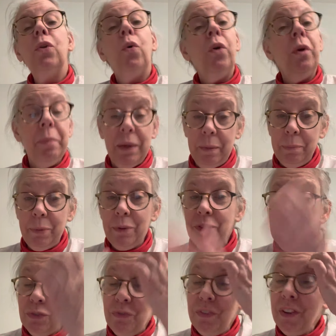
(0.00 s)
or people,
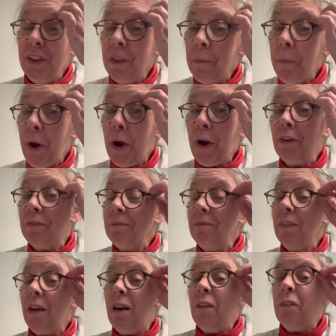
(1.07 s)
to fill the part
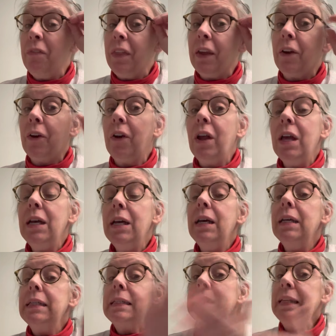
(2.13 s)
of their
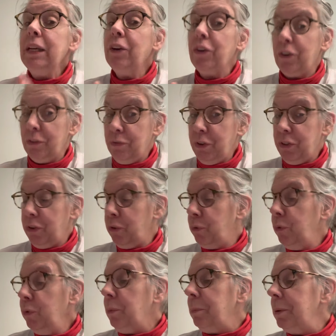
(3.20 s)
singer for their
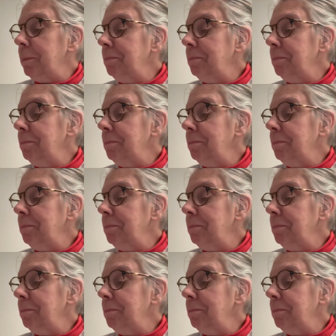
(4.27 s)
group.